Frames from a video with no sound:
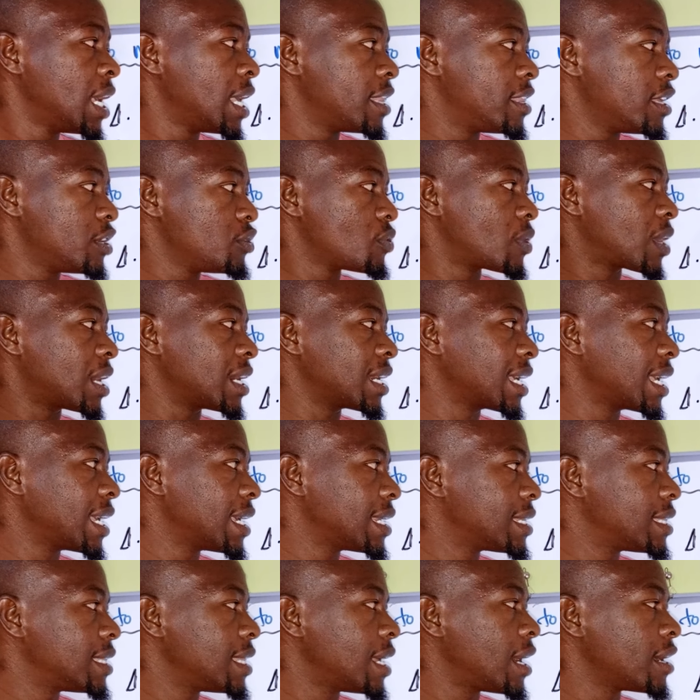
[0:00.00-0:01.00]
then you can
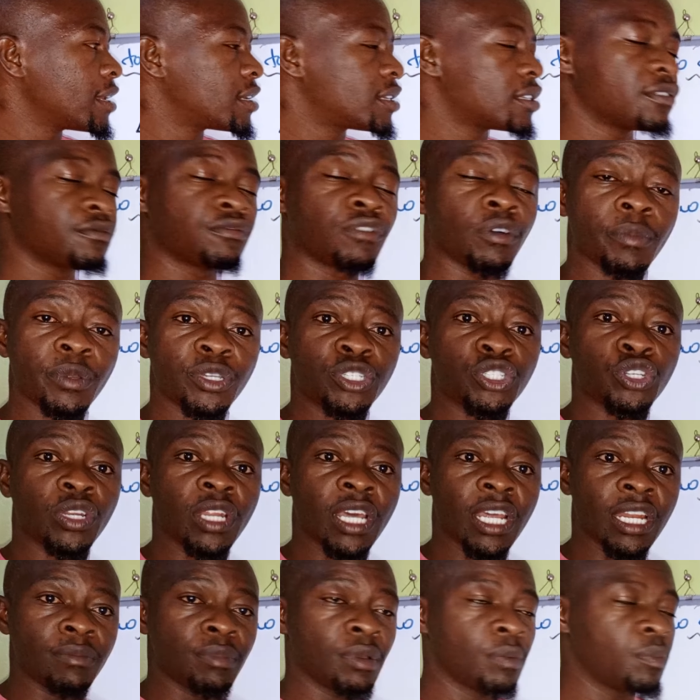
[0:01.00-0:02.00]
get that information
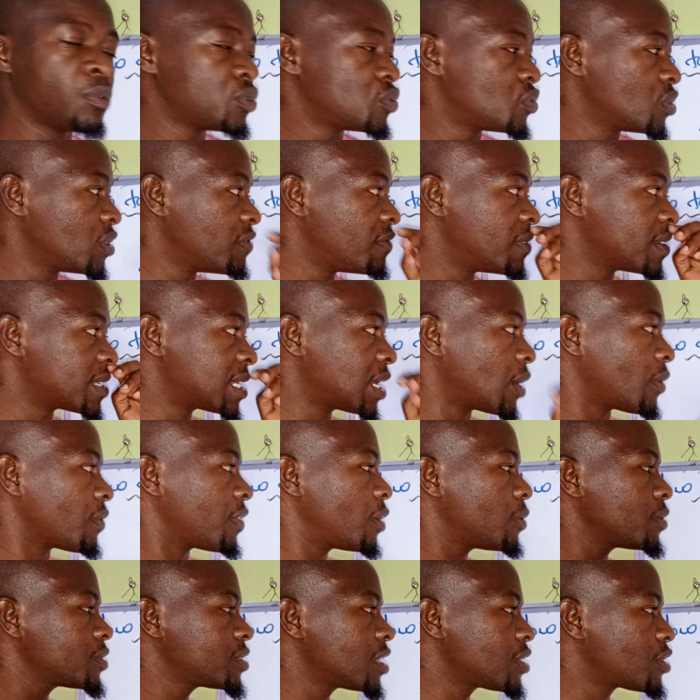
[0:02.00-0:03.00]
and be able to invest. Now that
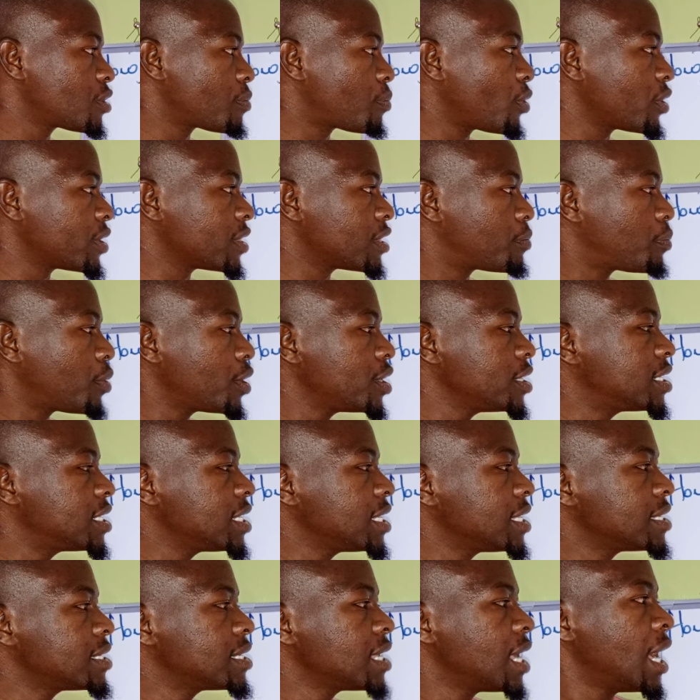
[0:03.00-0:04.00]
wasn't the point. The point
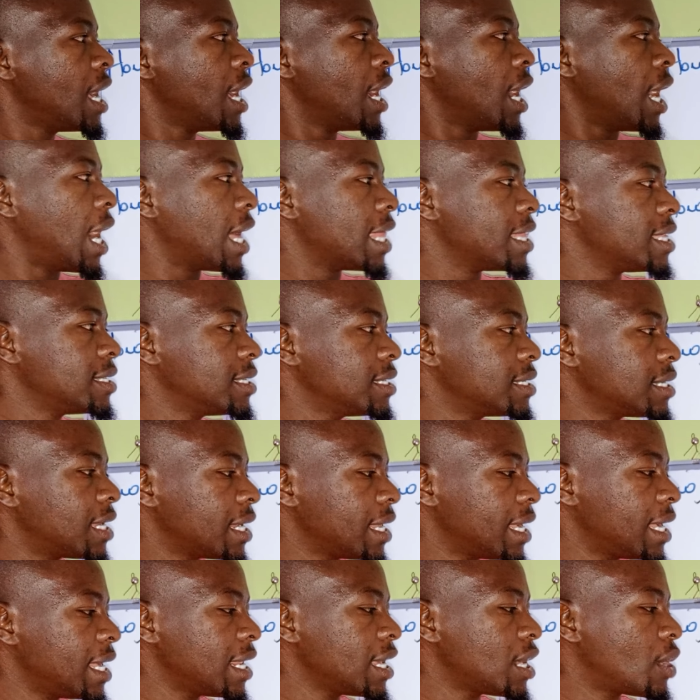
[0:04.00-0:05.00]
is, this is an
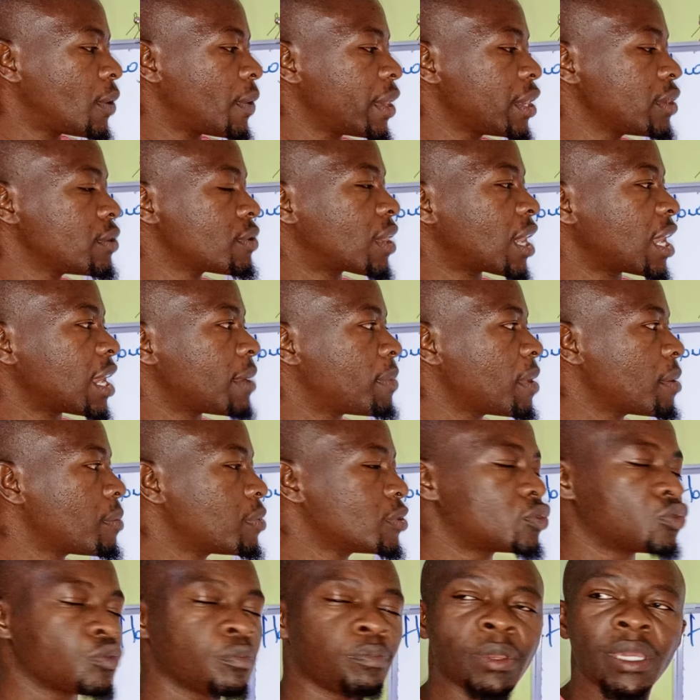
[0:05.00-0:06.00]
area where you can be able
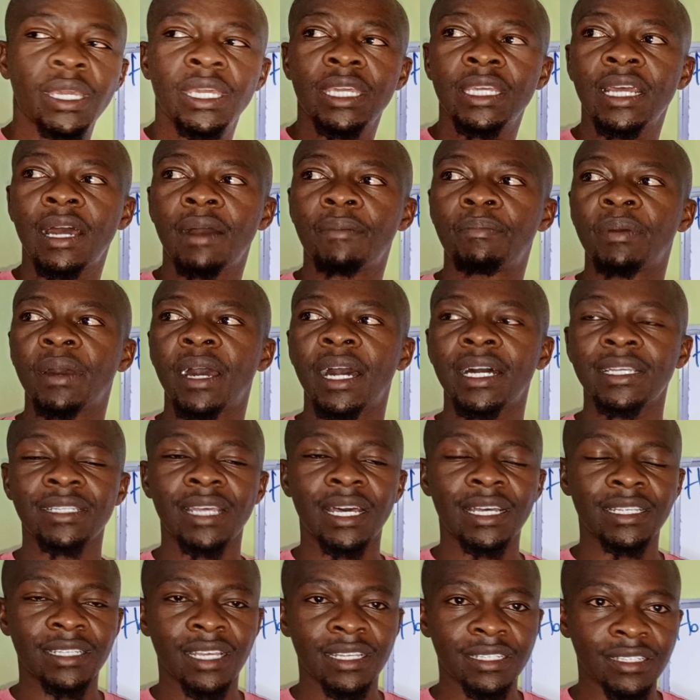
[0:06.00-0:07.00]
to pick it up
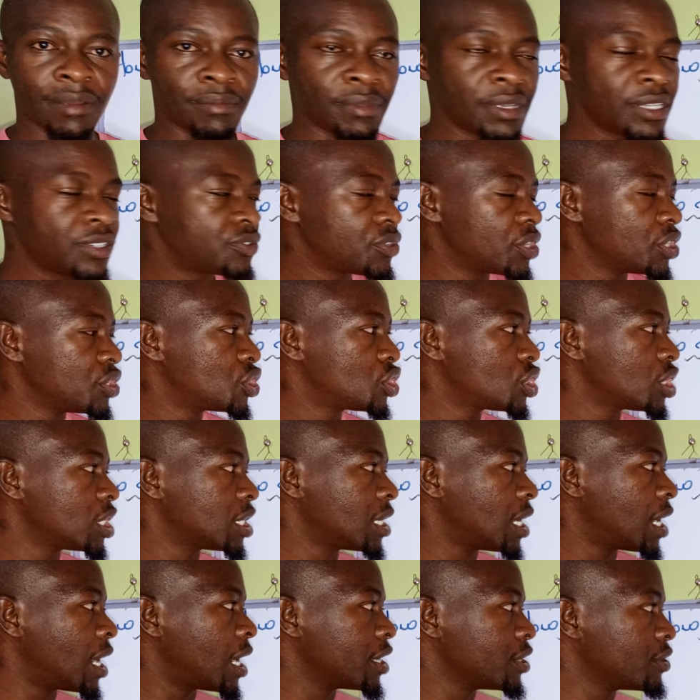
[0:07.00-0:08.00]
as a mid-range
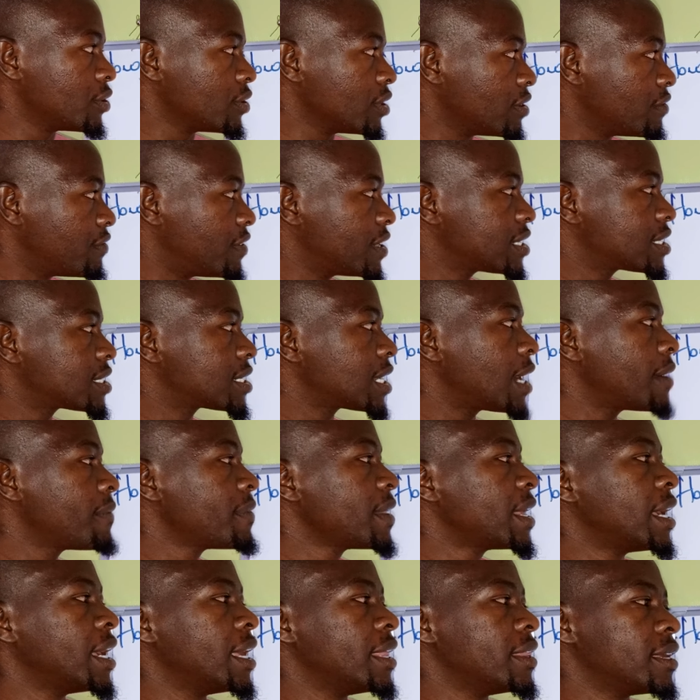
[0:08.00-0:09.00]
investor,
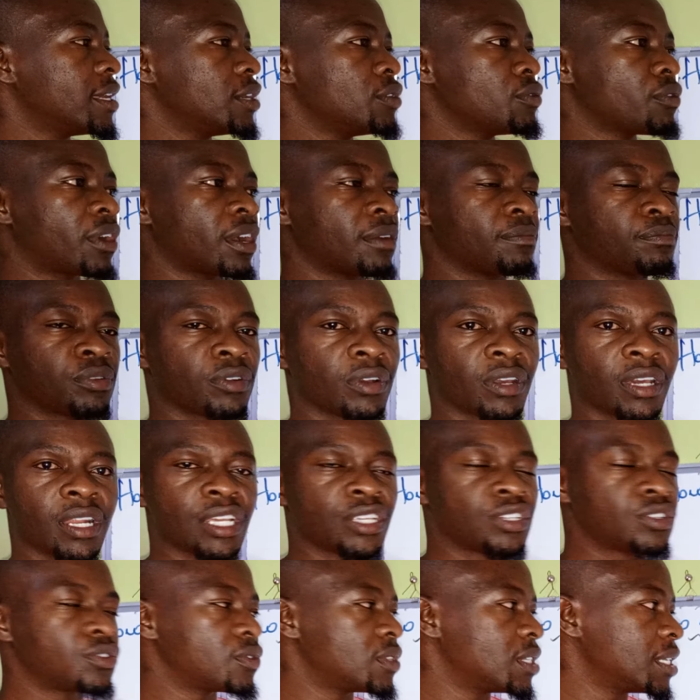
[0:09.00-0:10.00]
and then you can
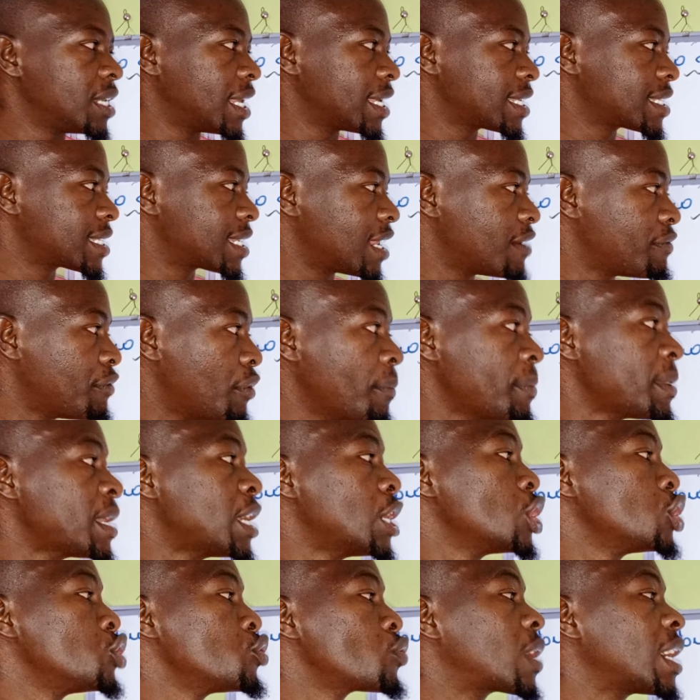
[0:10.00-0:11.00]
progress to the next level.
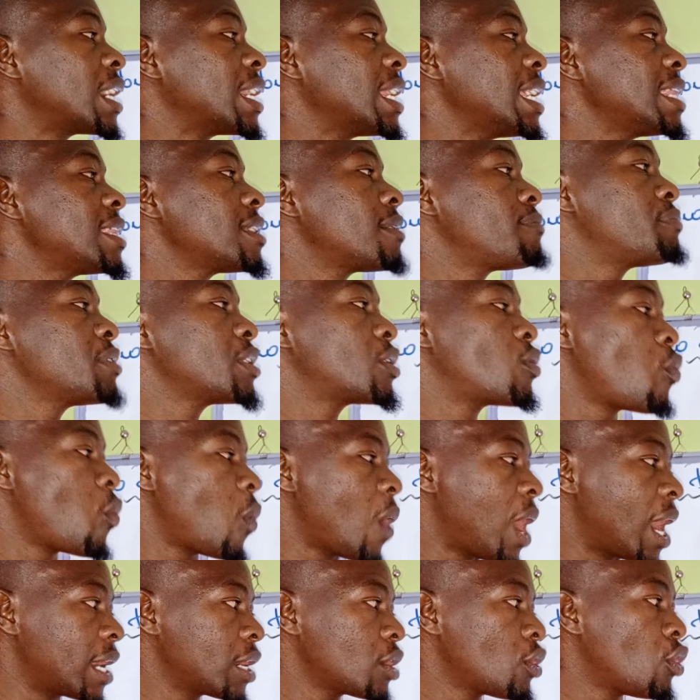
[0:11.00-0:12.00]
You can either pick
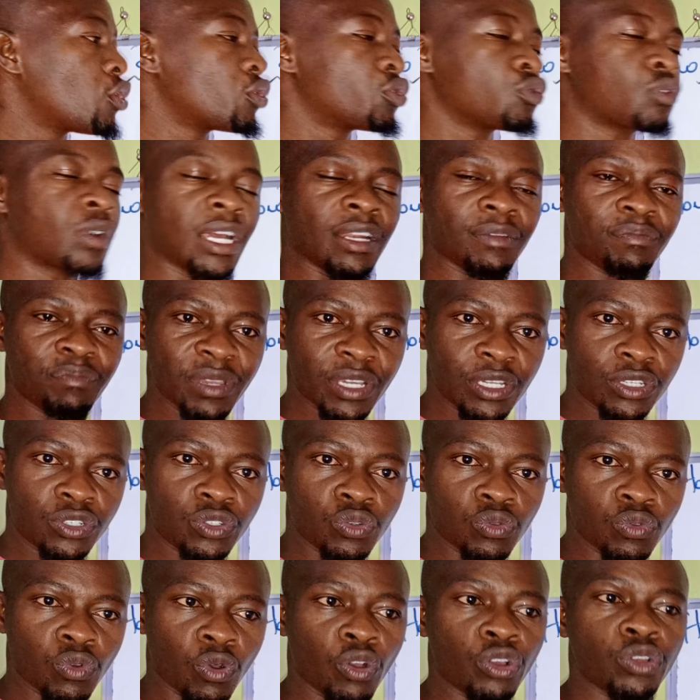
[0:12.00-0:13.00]
one, or you can pick
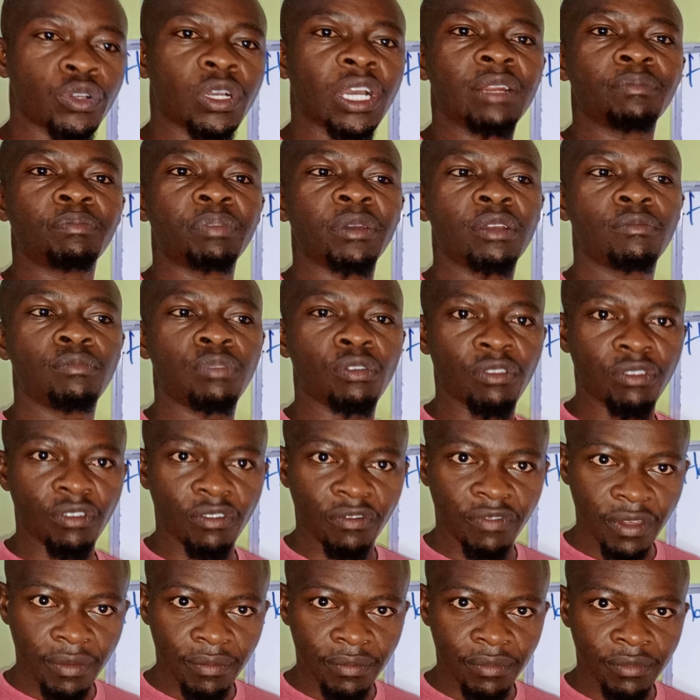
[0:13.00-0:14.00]
two, or you can pick both
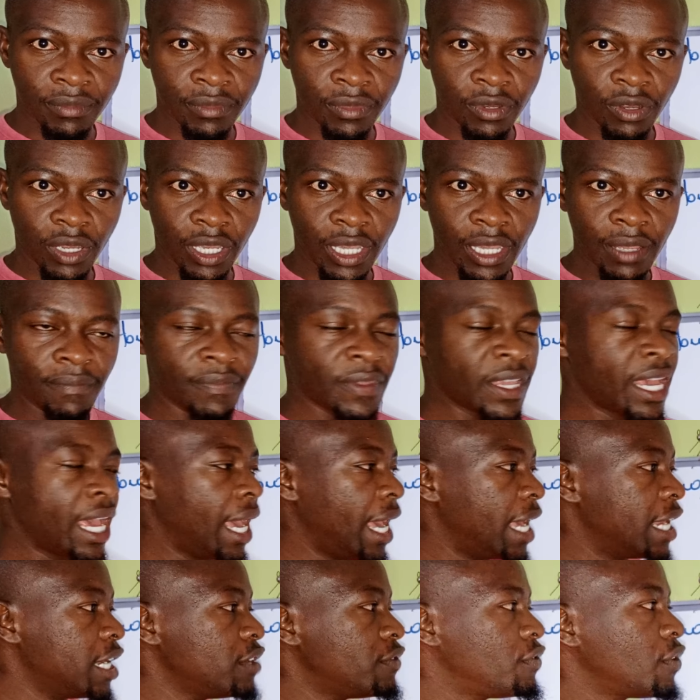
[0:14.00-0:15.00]
of them. Okay,
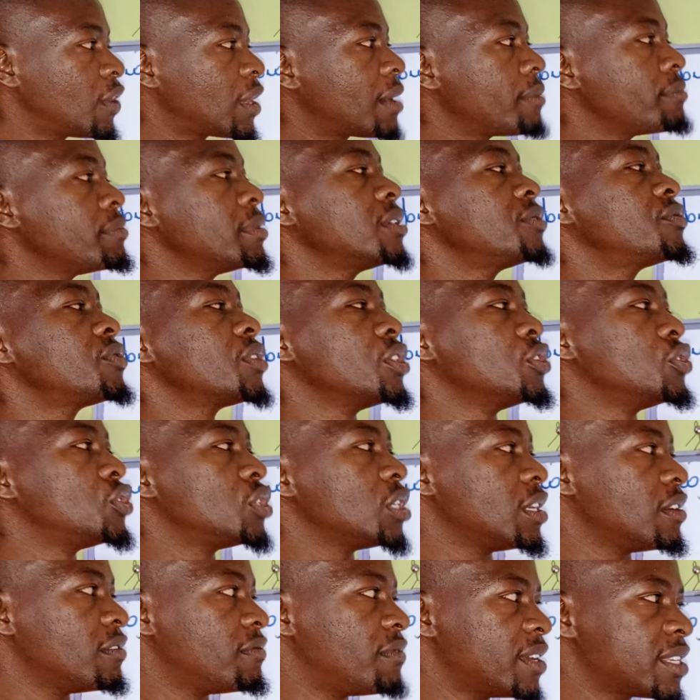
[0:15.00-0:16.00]
and if you're a mid-range
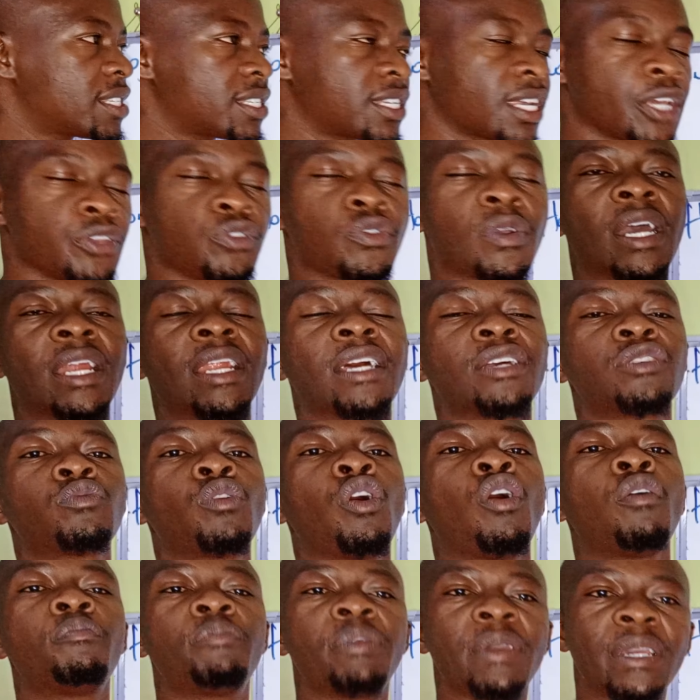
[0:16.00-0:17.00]
investor, you can as
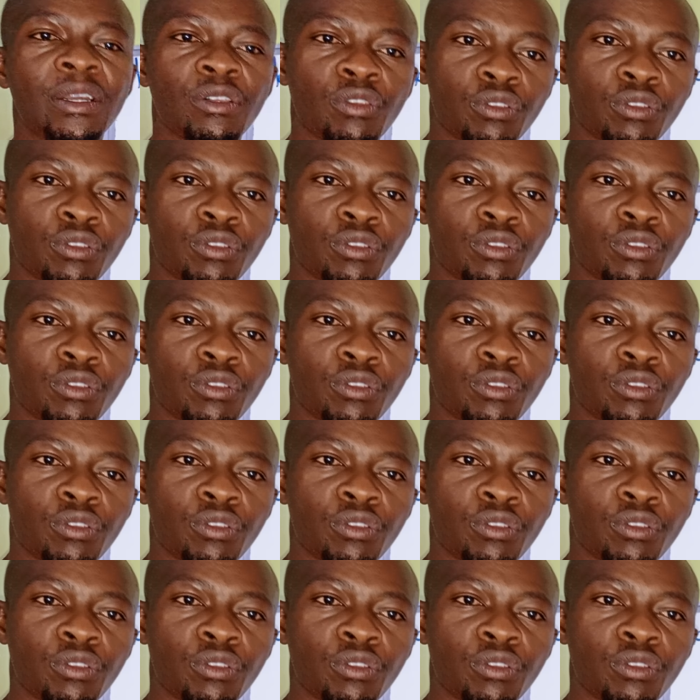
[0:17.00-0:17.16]
well pick